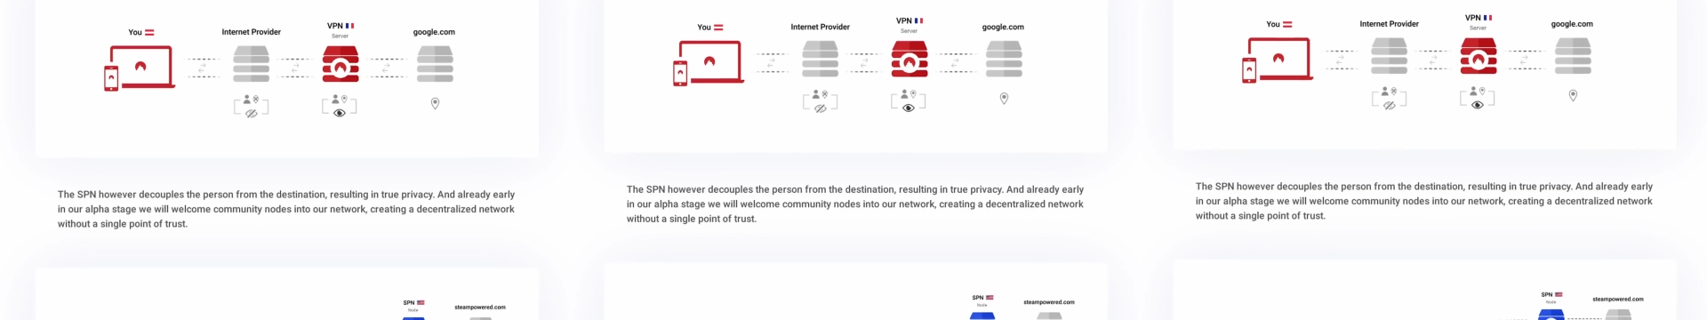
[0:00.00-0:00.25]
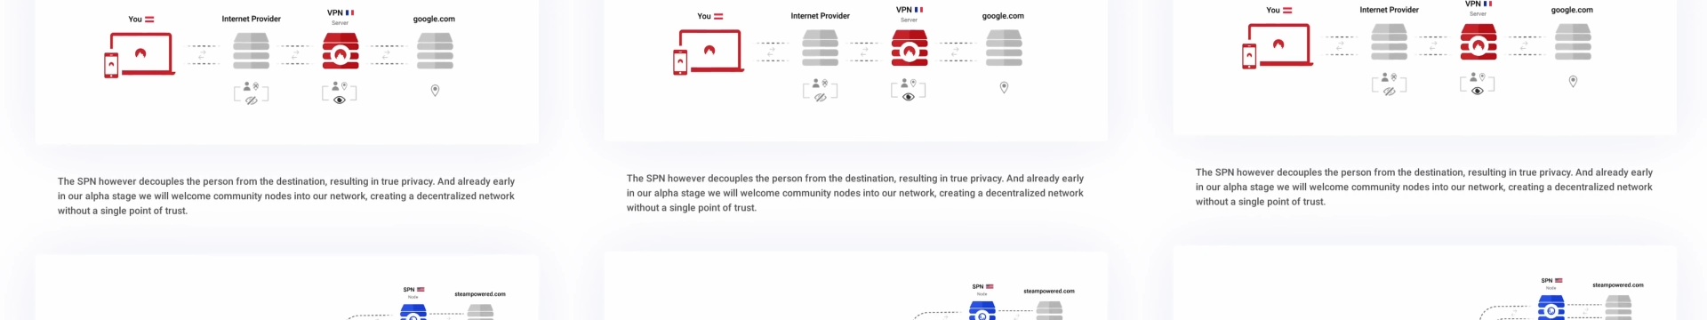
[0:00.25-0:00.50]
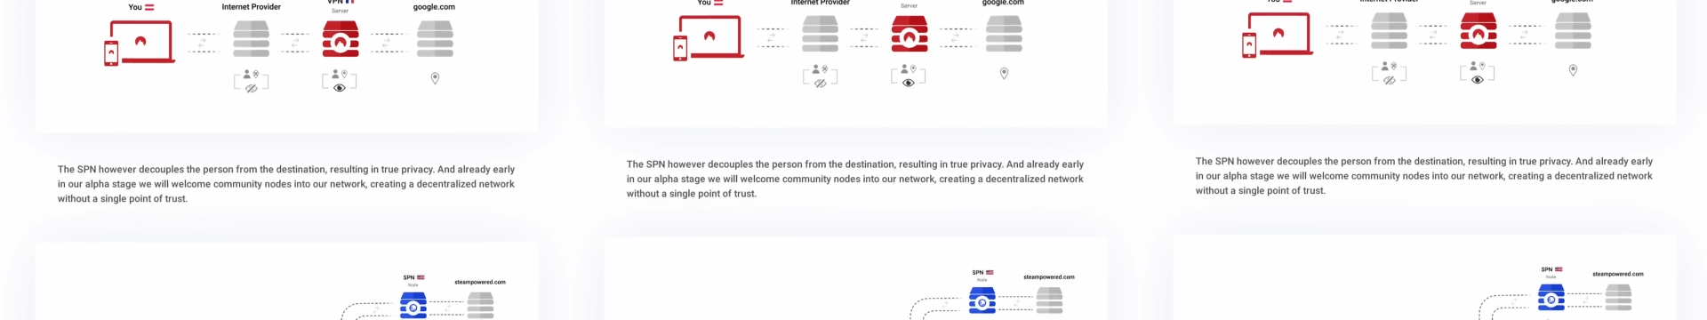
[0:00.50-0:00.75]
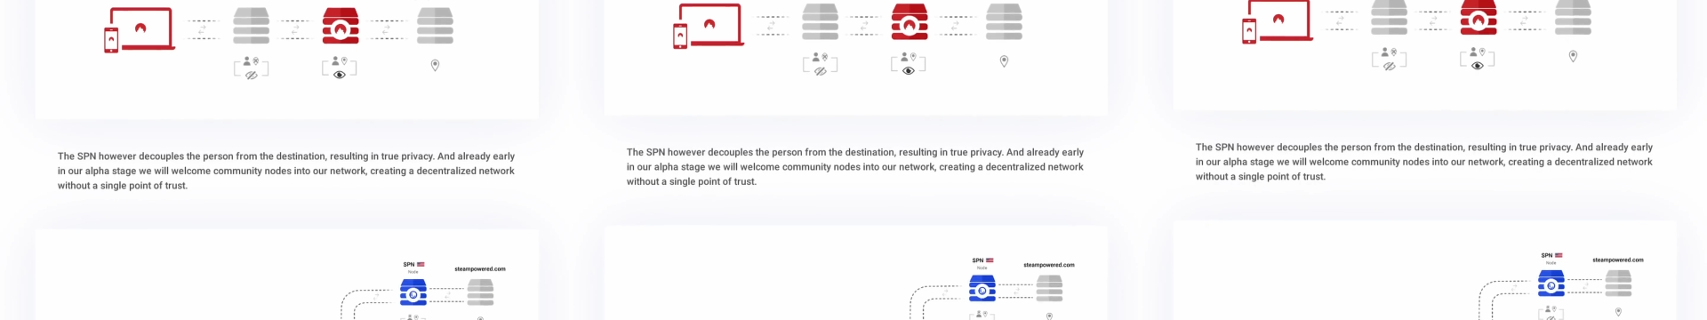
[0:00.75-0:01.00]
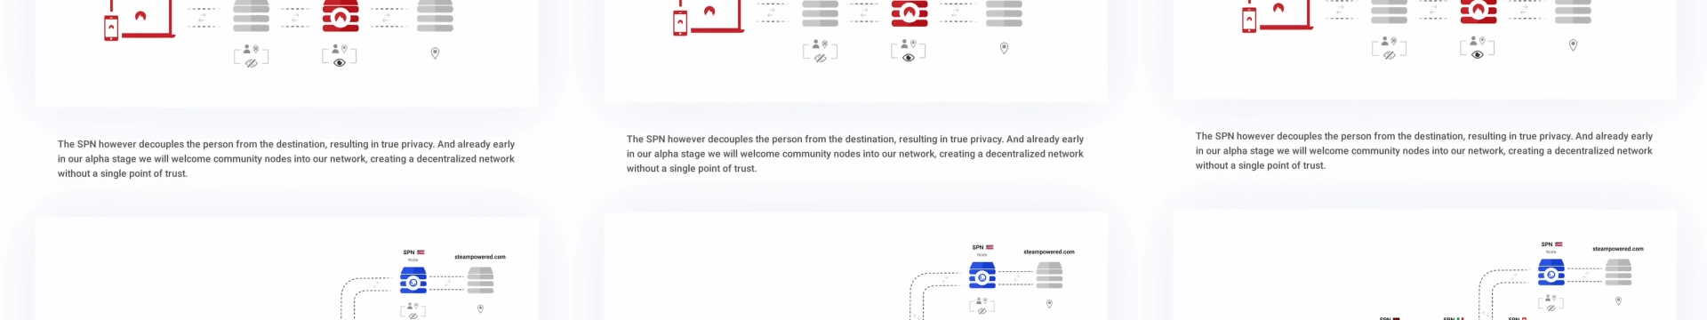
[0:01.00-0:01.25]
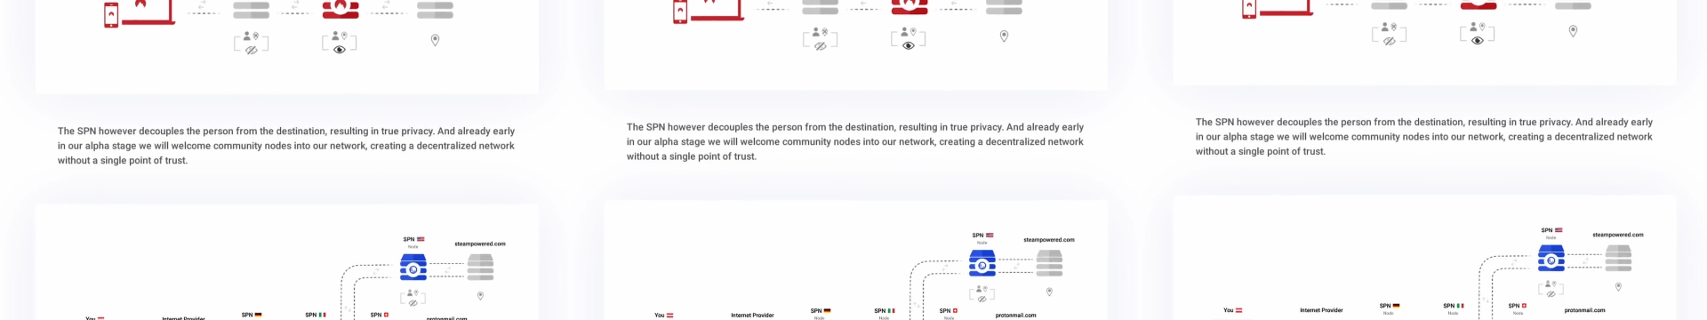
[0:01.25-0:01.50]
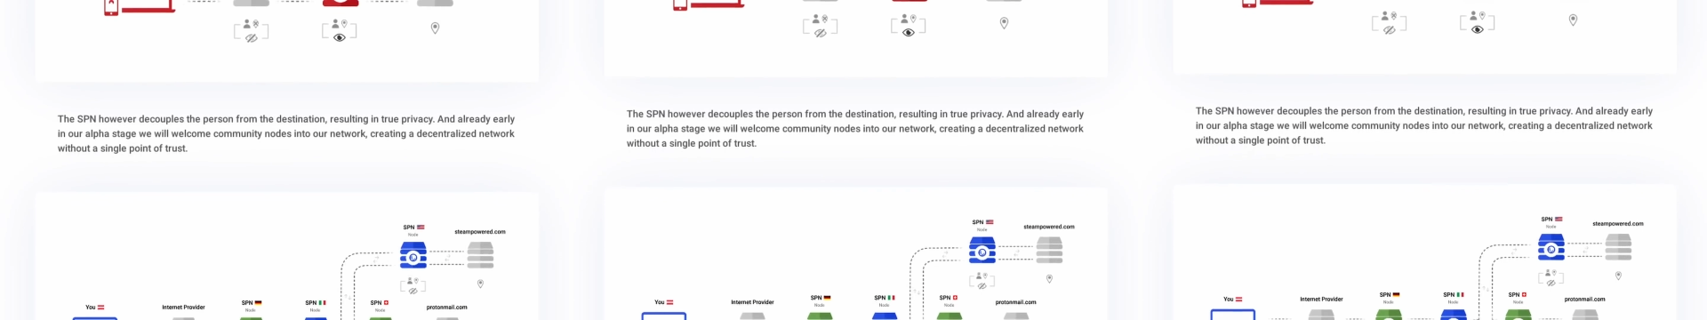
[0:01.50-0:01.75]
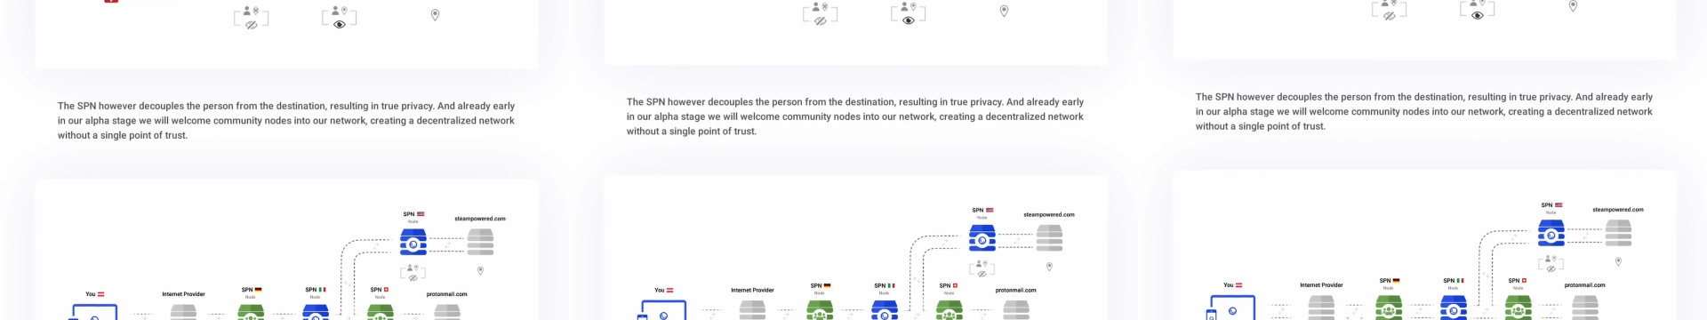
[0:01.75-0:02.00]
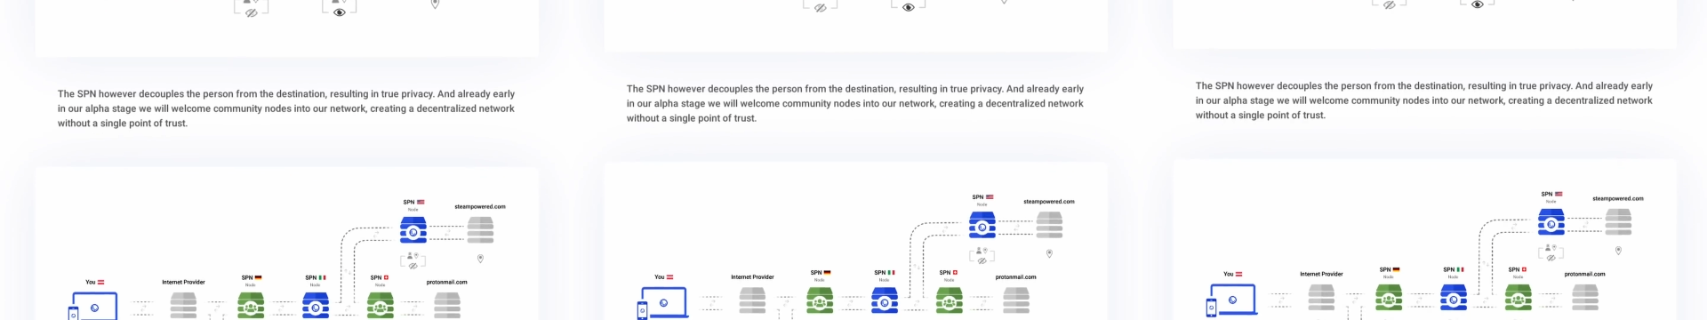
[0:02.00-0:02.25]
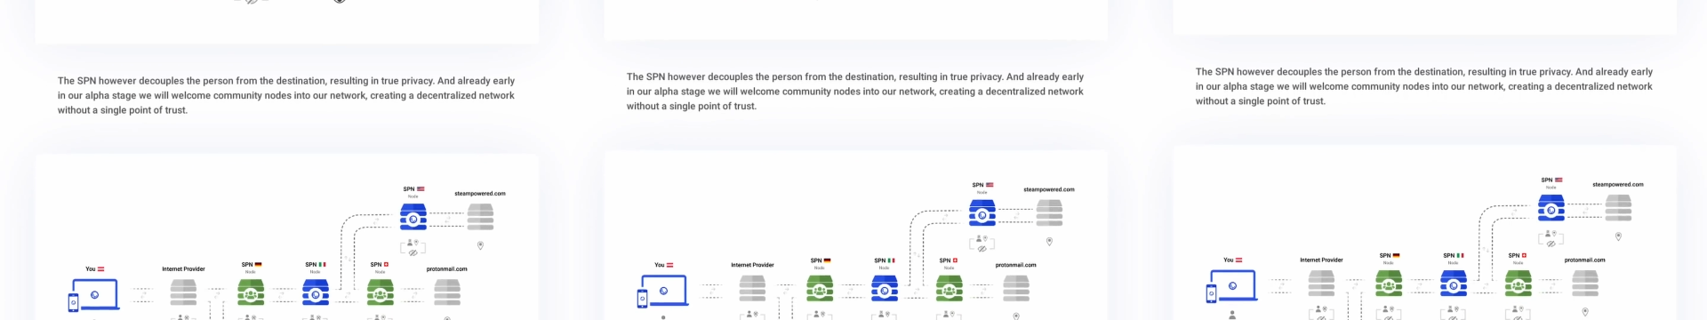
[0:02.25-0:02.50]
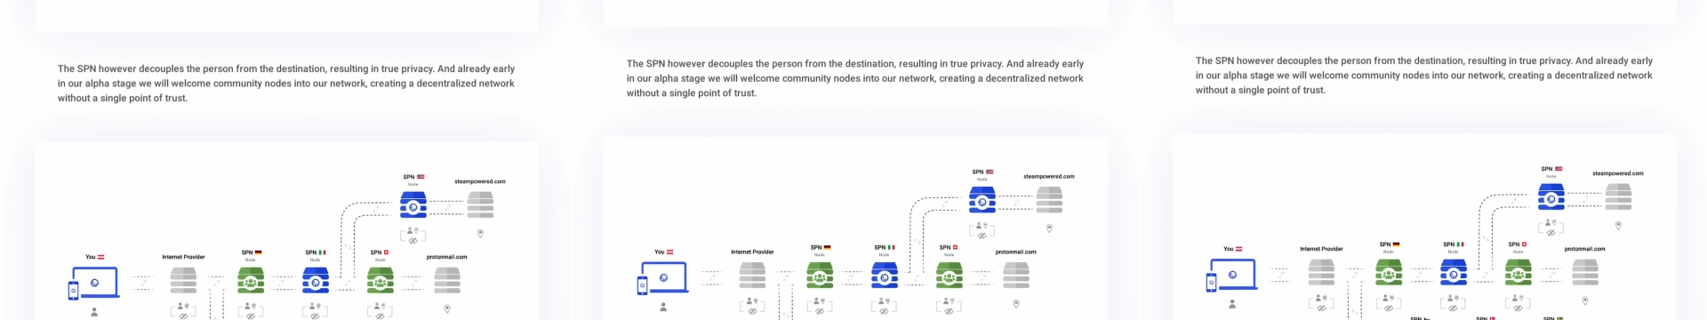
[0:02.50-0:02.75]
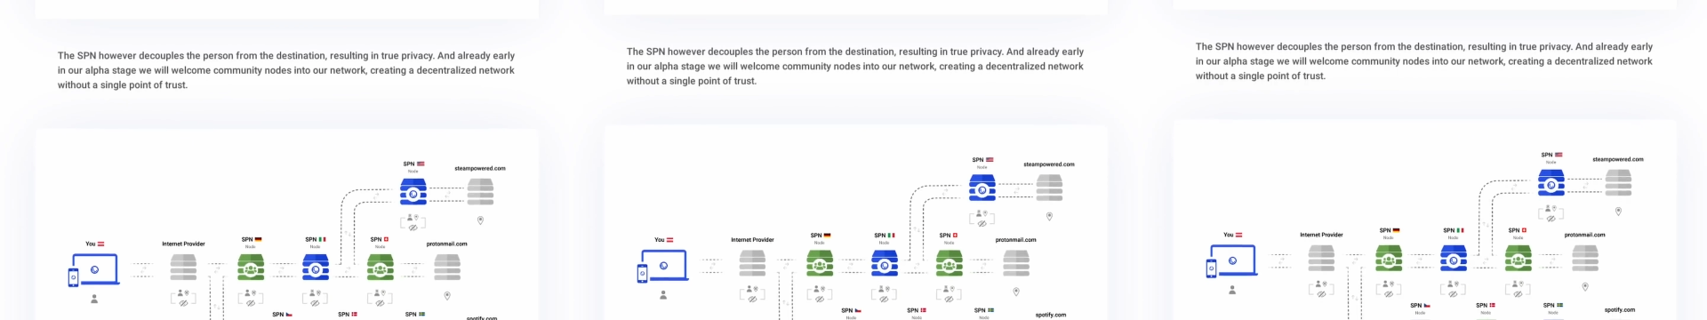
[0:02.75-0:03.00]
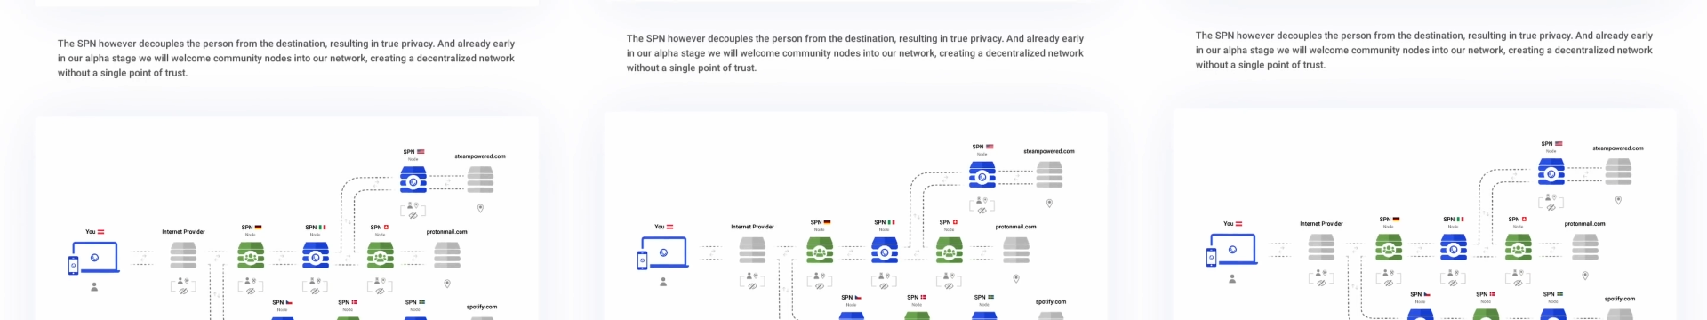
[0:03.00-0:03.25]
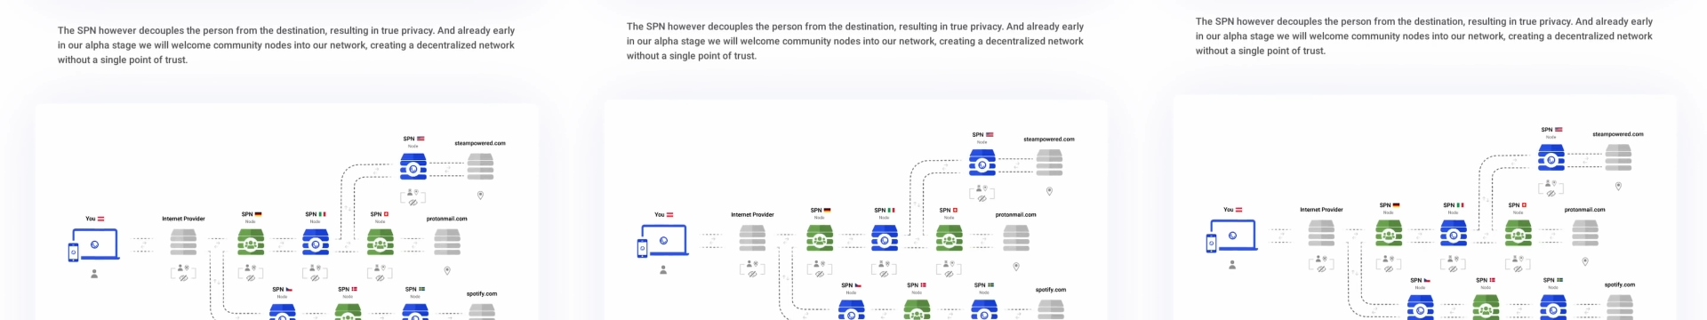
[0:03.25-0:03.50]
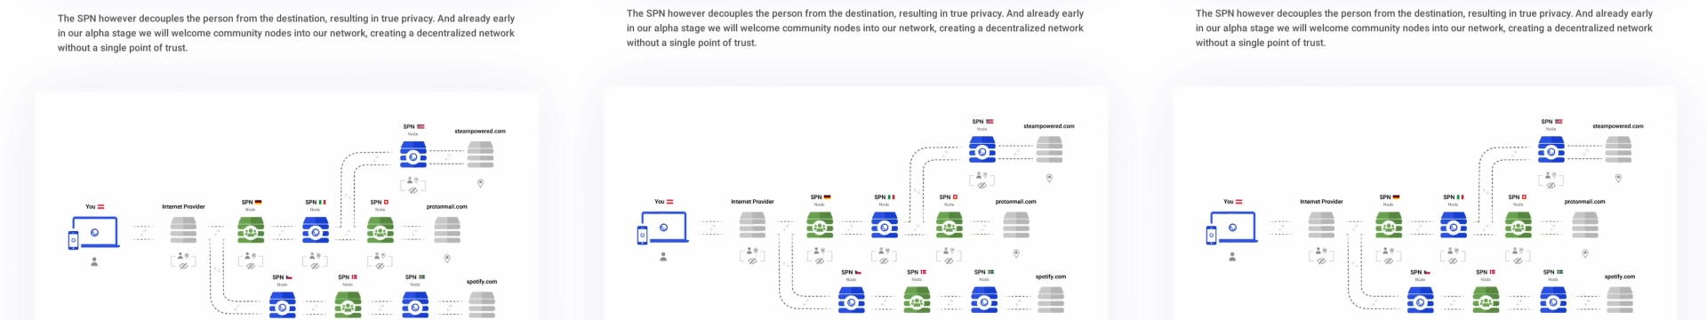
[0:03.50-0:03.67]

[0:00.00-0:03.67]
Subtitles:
Nobody's mouth can be seen.